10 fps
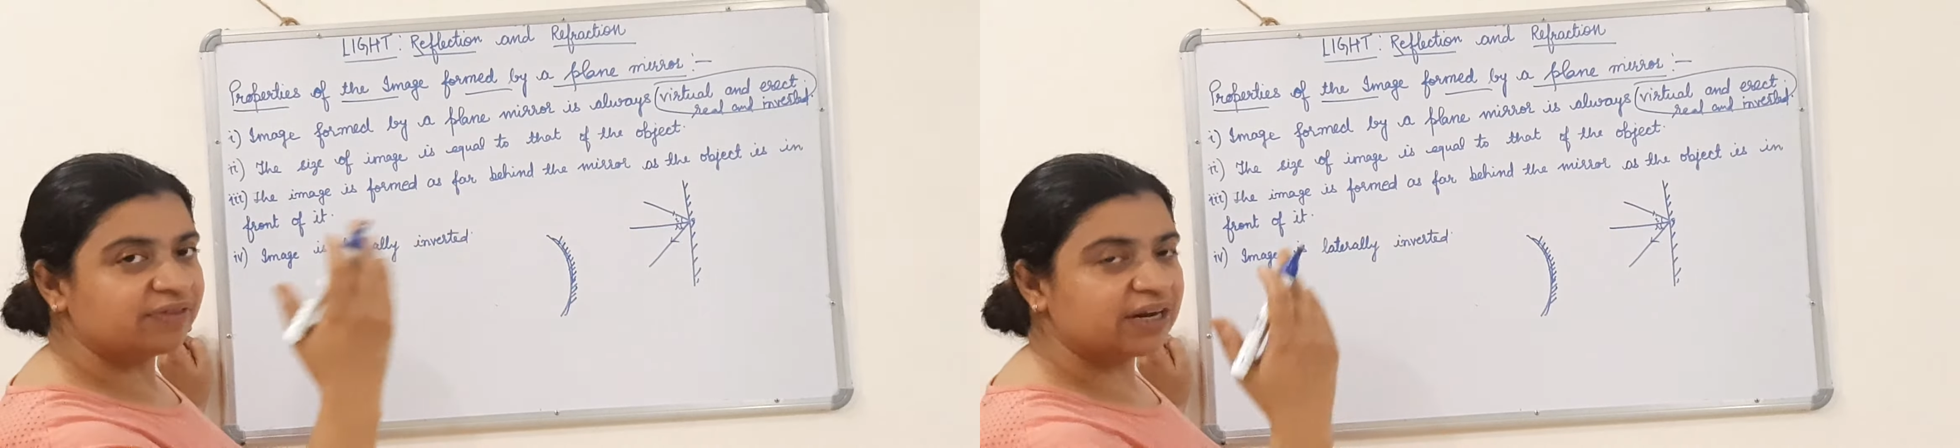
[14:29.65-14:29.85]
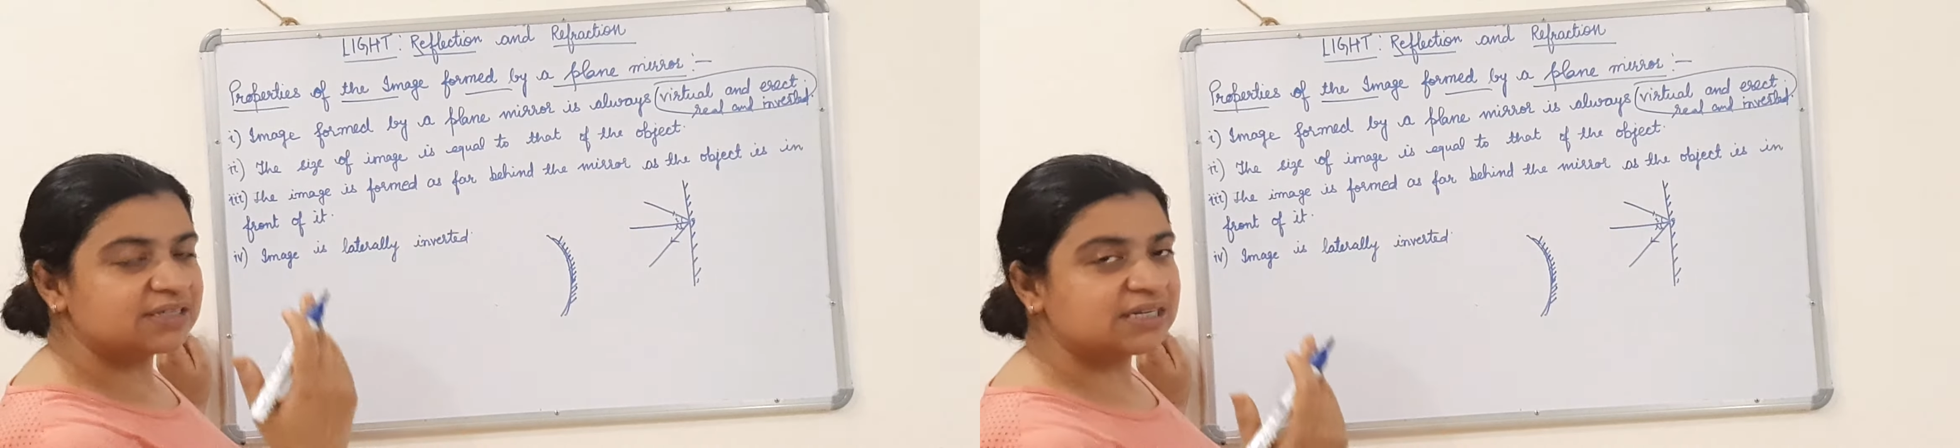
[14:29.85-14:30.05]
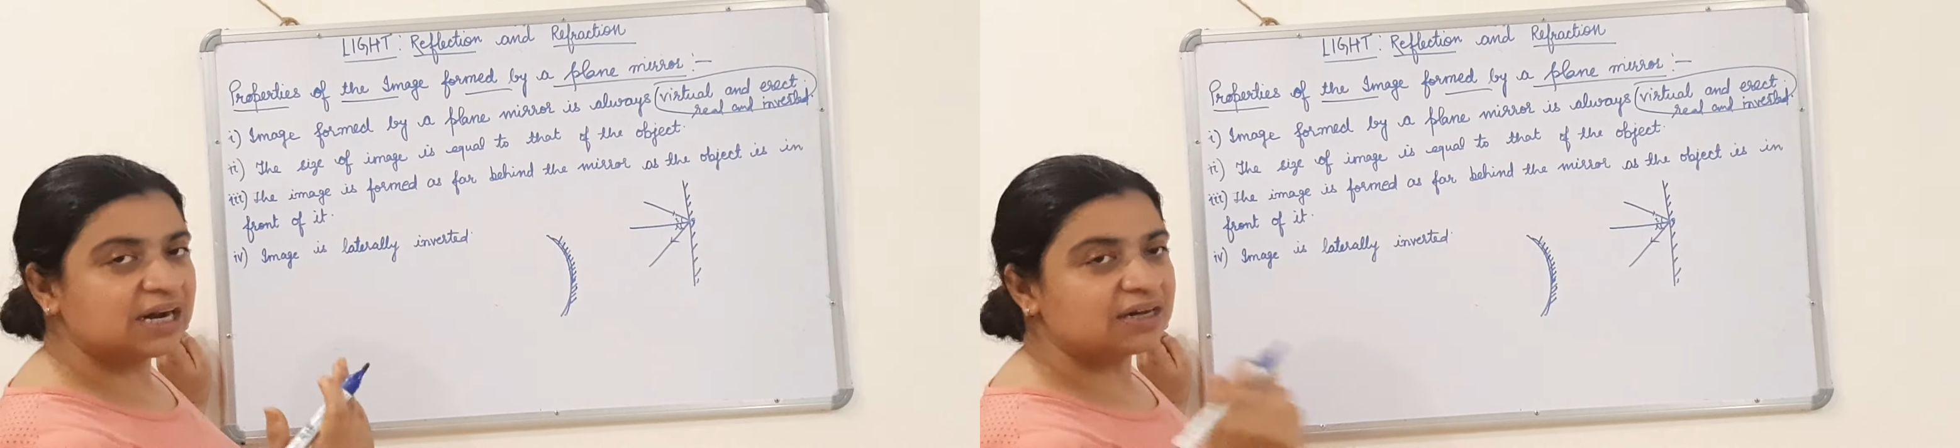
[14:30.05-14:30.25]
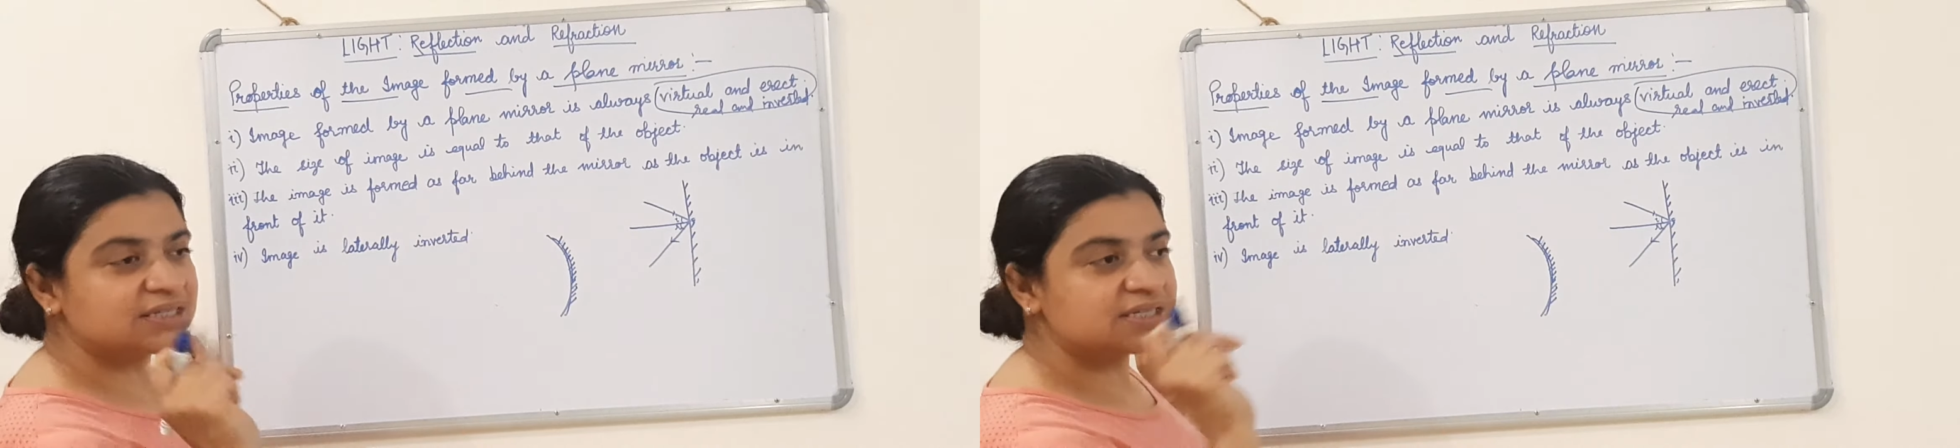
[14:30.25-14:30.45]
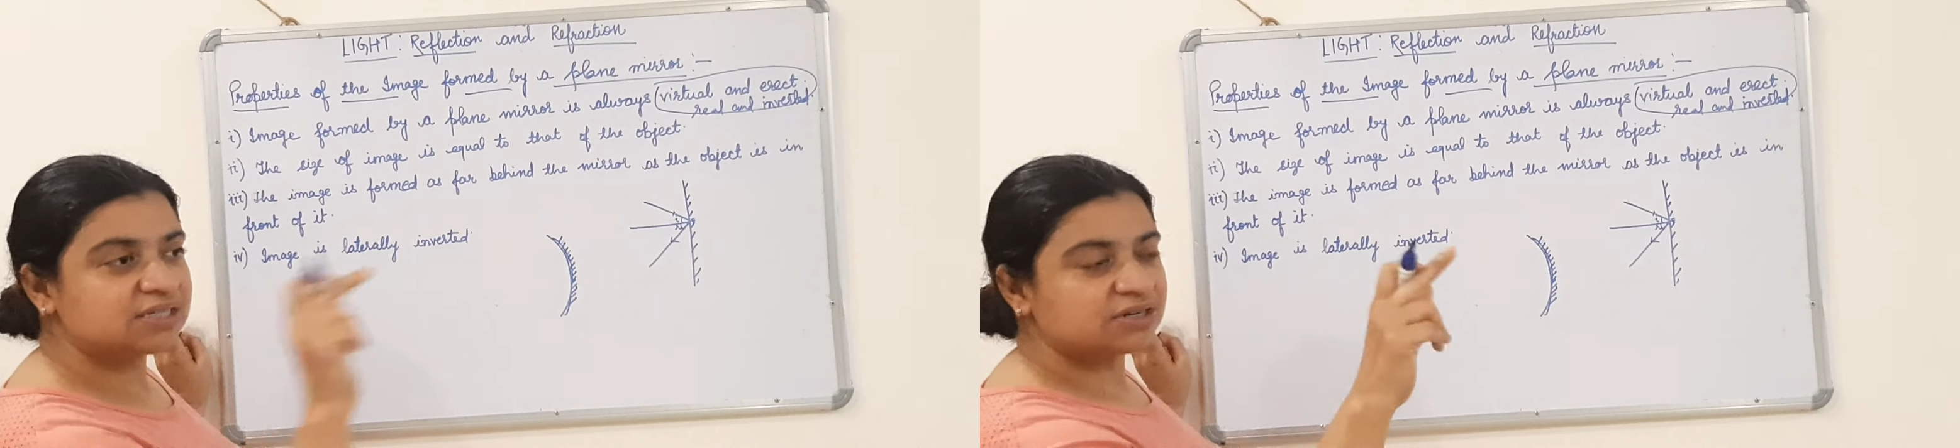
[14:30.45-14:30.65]
whereas glass
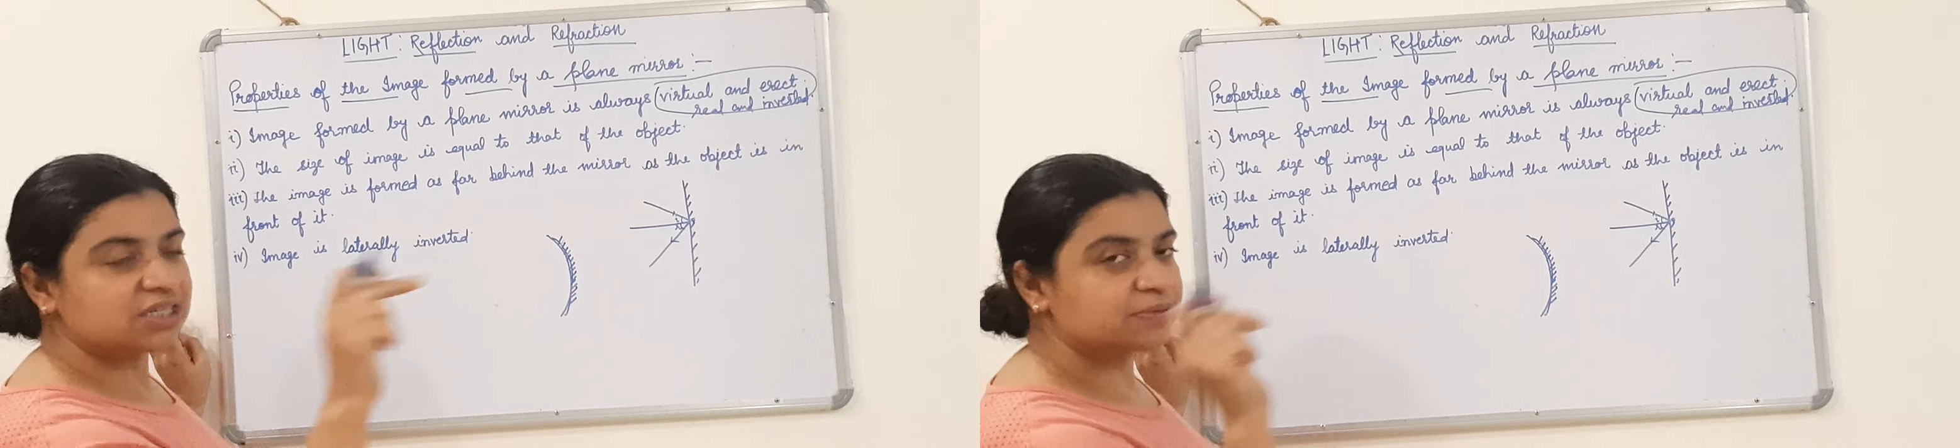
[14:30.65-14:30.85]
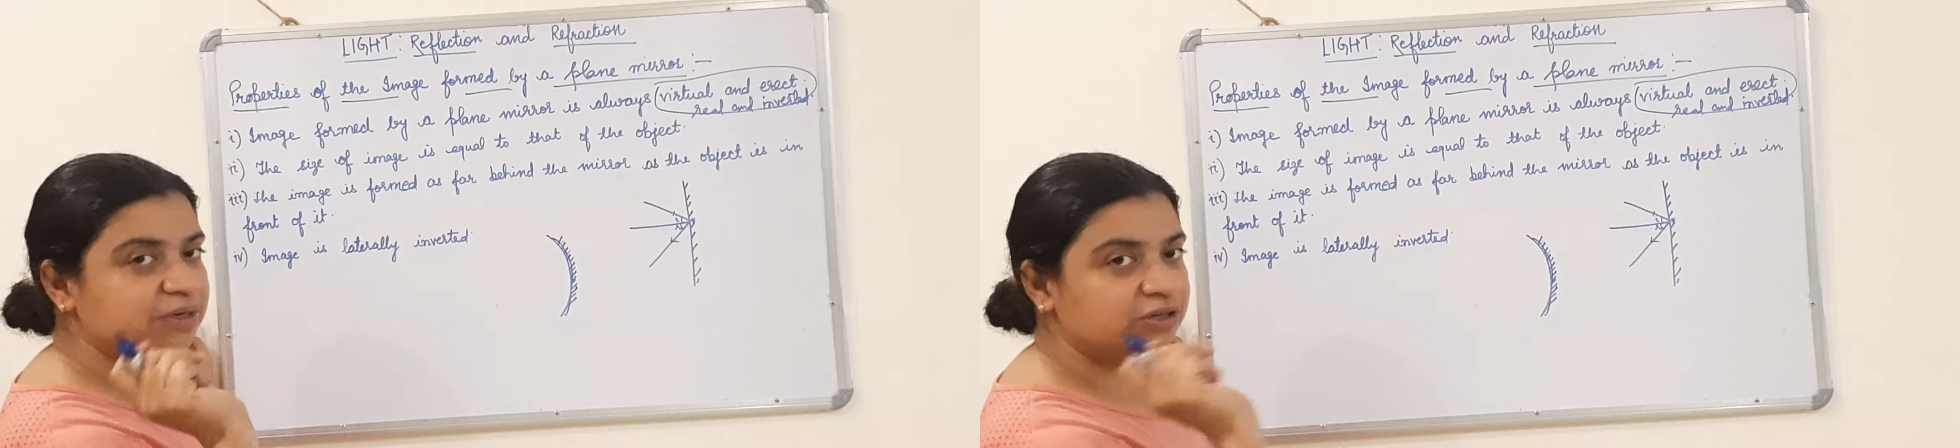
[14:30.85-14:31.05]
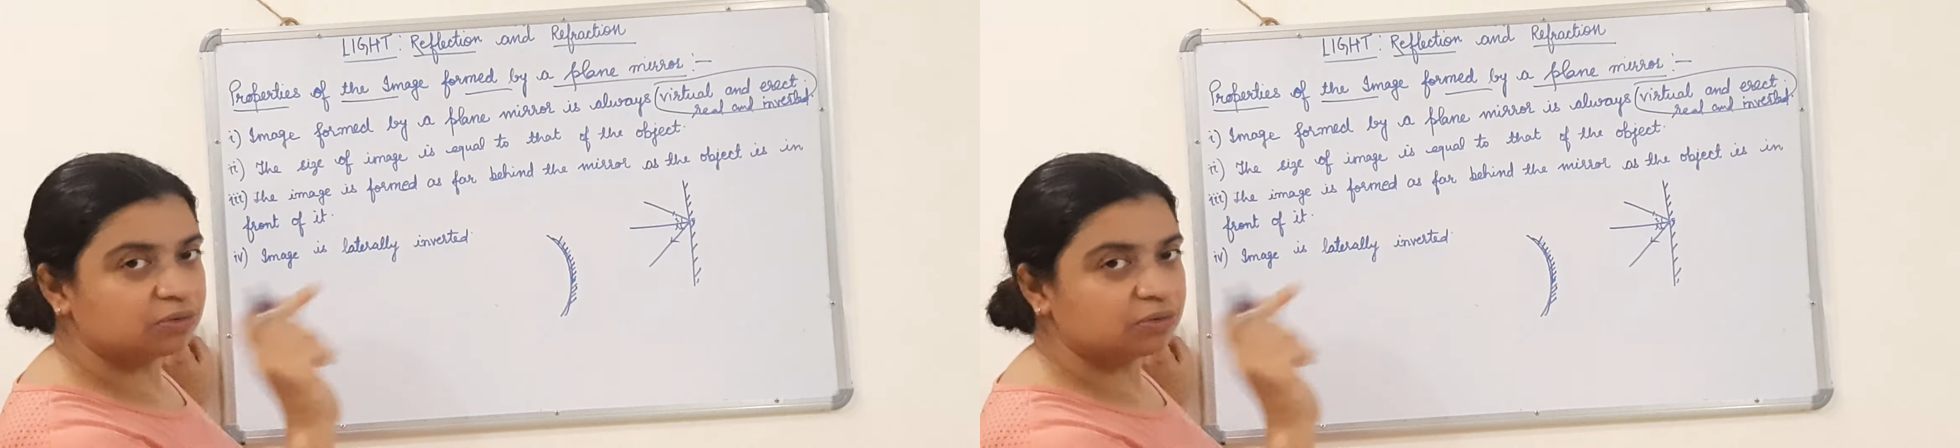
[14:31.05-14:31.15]
is transparent